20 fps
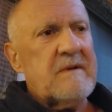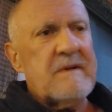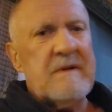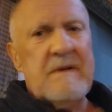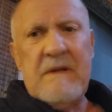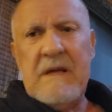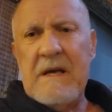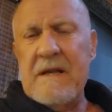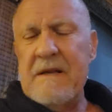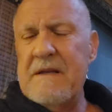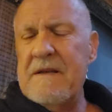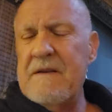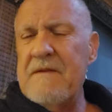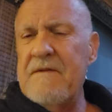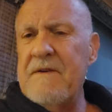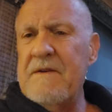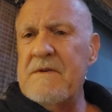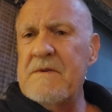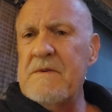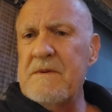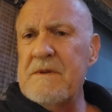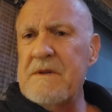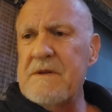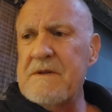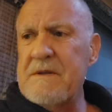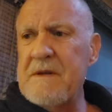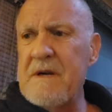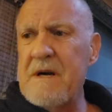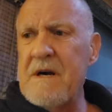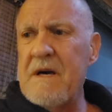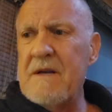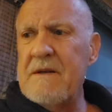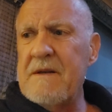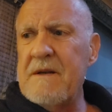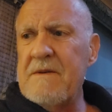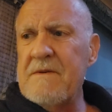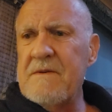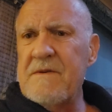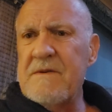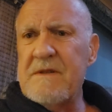That individual does not
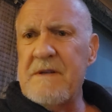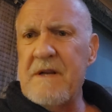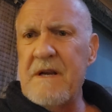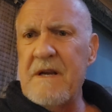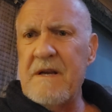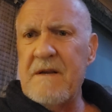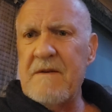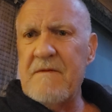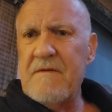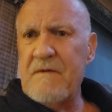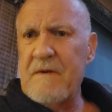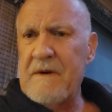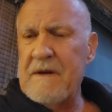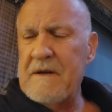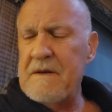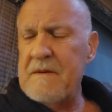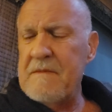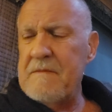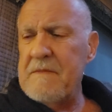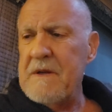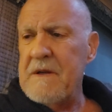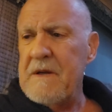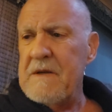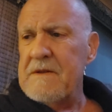understand freedom,